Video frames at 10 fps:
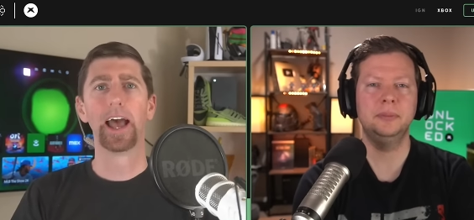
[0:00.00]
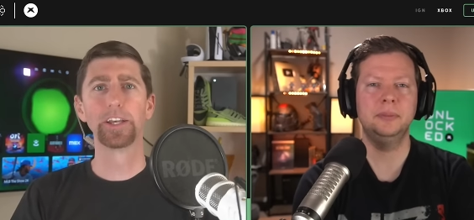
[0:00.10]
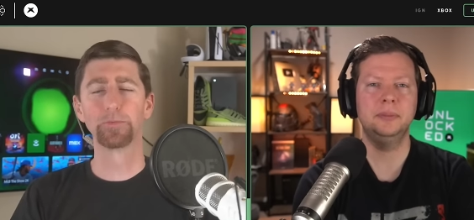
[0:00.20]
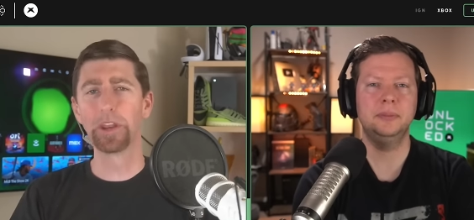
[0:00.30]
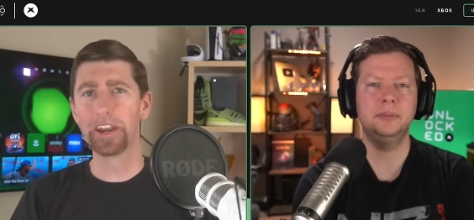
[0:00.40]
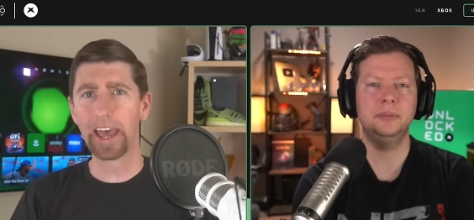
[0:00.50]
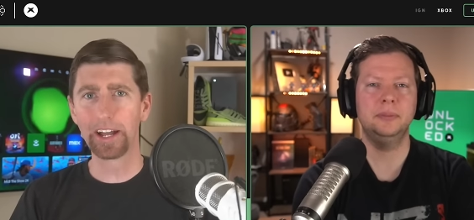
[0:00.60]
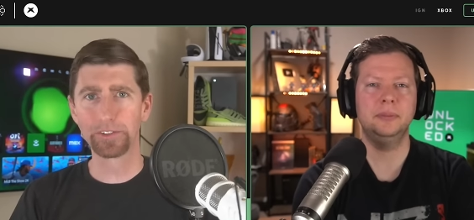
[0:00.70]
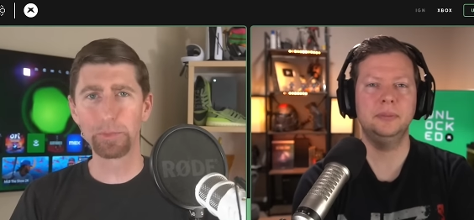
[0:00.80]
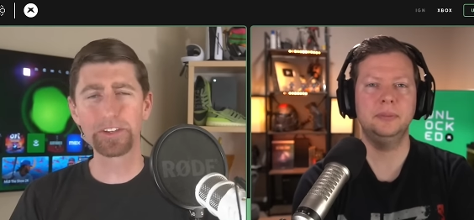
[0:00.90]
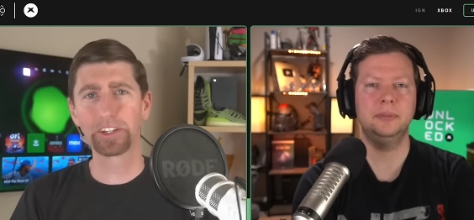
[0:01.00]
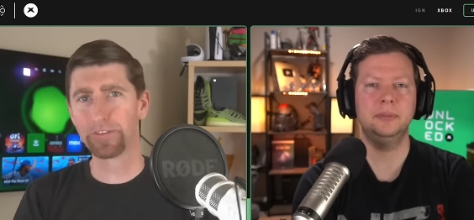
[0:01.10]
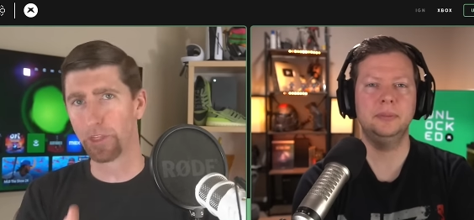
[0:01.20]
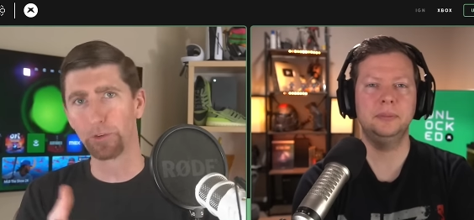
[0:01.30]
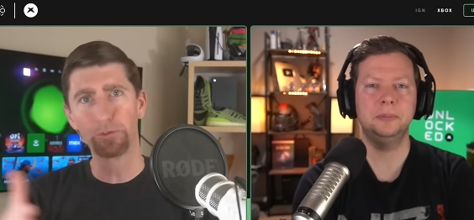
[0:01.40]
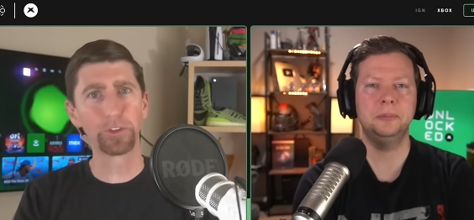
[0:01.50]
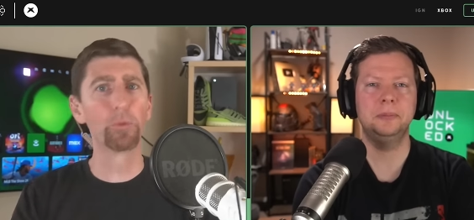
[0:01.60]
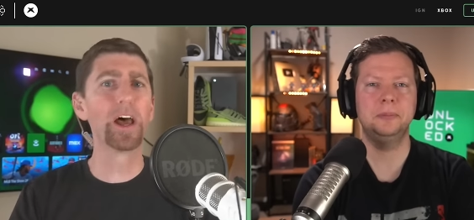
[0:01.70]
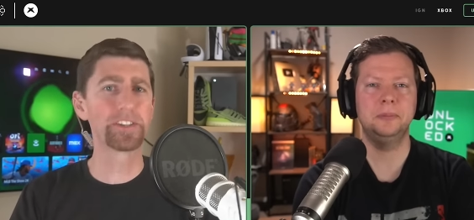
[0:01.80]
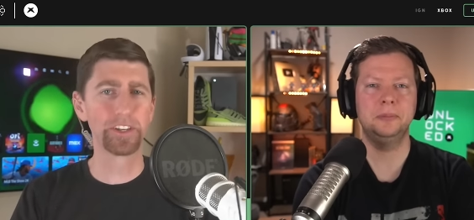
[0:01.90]
Speaker 1: has been announced basically for the, the
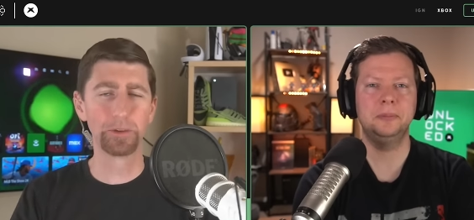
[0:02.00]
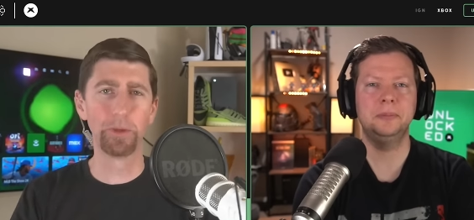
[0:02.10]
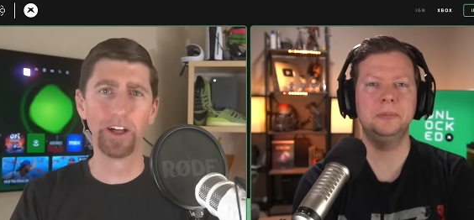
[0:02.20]
rest of the